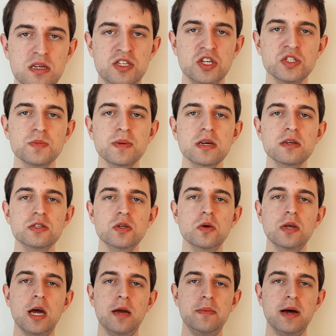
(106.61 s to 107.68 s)
Just because your
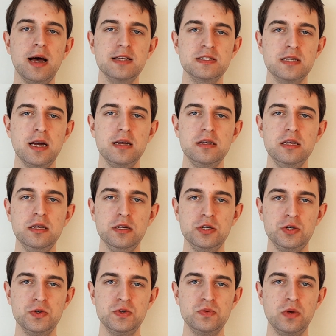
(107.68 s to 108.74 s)
neighbour hasn't had any
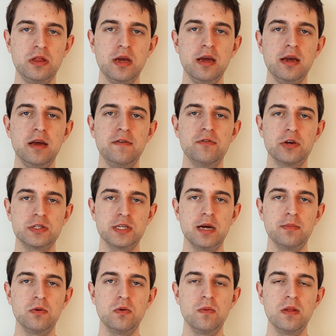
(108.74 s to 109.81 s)
issues with EE, for
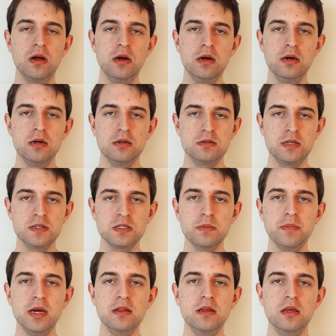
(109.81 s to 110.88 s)
example,
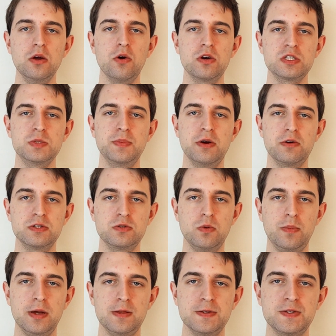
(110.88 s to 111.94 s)
doesn't mean that your experience
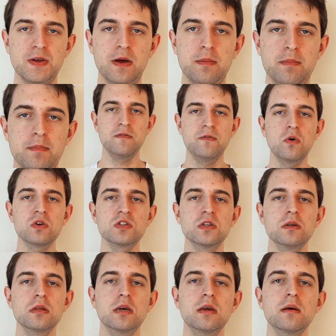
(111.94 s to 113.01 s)
will be the same.
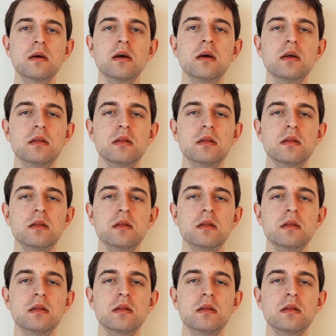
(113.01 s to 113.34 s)
Fortunately,